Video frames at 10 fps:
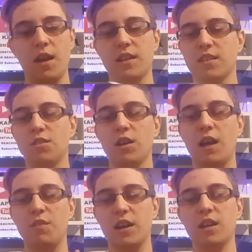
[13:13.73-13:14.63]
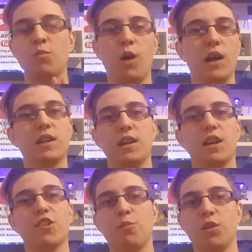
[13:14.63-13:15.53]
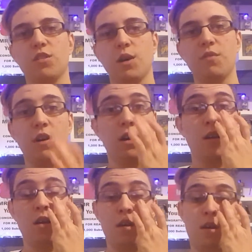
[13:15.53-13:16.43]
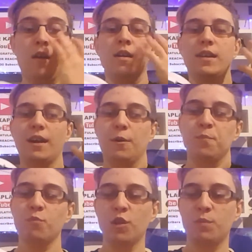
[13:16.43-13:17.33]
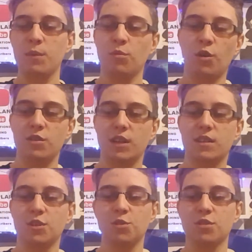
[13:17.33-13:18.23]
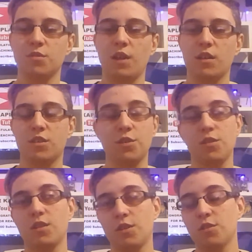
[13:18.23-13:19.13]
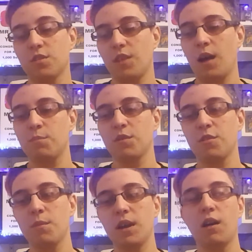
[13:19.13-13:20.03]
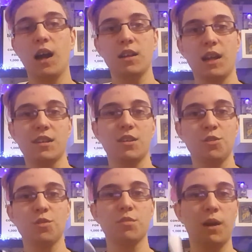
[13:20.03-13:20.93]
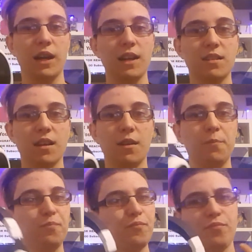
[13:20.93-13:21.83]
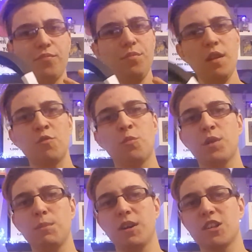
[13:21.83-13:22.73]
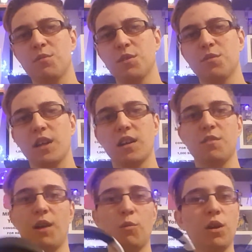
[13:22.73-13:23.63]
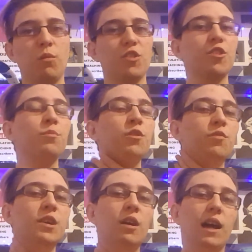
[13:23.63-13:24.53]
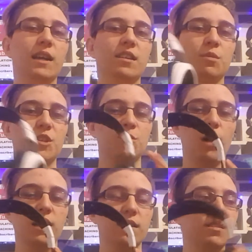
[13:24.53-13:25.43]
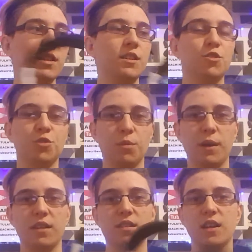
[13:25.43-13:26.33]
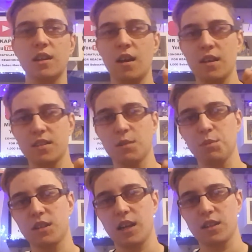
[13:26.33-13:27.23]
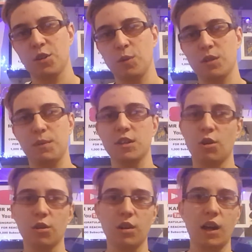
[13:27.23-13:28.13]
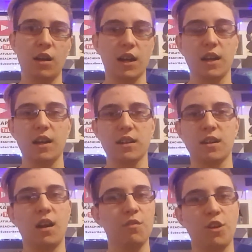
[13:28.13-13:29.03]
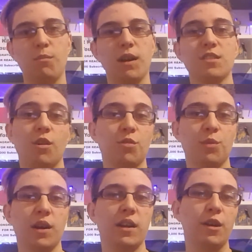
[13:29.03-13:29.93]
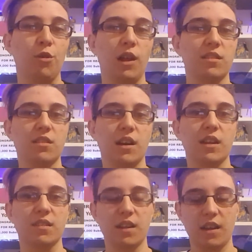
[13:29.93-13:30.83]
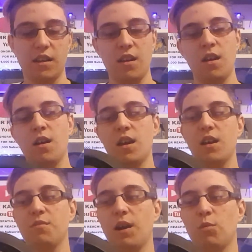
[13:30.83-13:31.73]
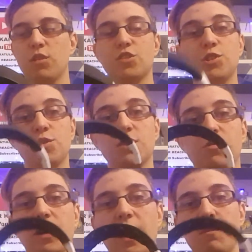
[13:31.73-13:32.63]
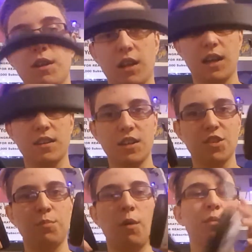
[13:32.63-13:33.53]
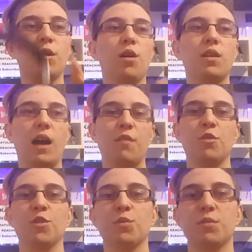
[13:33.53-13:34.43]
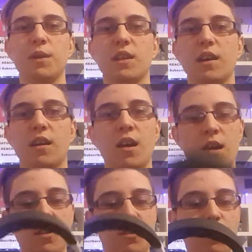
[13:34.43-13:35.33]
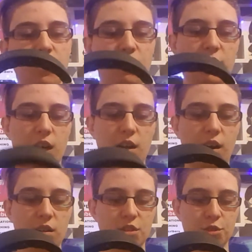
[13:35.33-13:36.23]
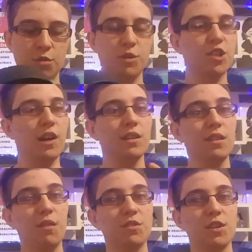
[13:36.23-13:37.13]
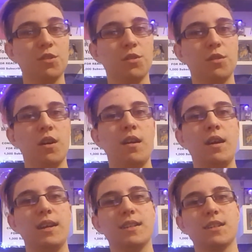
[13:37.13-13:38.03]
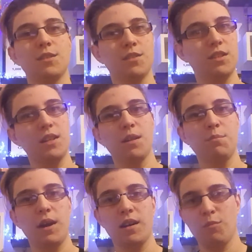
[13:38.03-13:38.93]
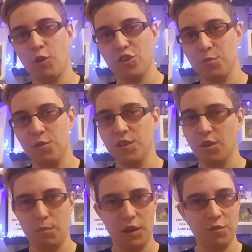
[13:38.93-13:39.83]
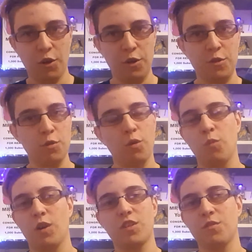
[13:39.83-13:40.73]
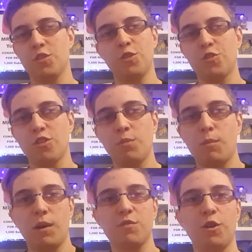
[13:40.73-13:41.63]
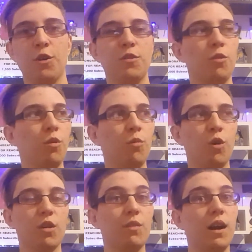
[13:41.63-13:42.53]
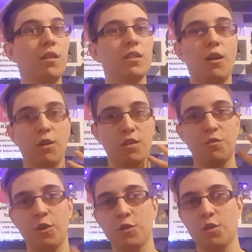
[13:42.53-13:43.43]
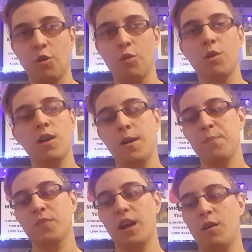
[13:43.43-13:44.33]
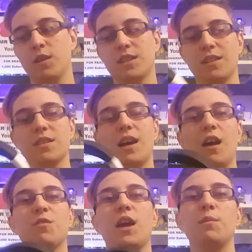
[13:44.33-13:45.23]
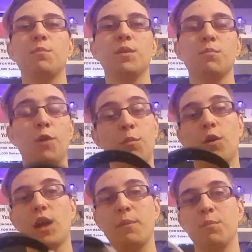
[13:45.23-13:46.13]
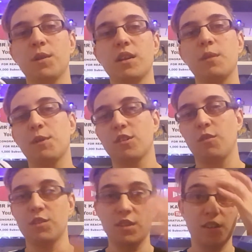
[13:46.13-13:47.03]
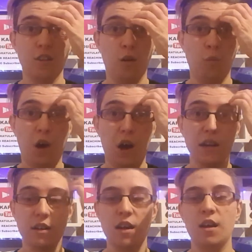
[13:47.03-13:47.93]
It does not have any wired connection whatsoever. Now, most people won't need the use of that, but for me, I like to use my headset for pretty much everything. If I want to watch a movie, I can switch wirelessly to the PC, simply take the USB dongle out and connect it. I've got my software and equalizer settings there. If I want to use it for gaming, like I said, just pop it on, have your USB there. The only thing I can't do, which I love to do, is to sit in bed and watch movies on my phone, or watch YouTube on my phone, or walk around on the phone call. Now, it doesn't have mobile capability because obviously it's not wired.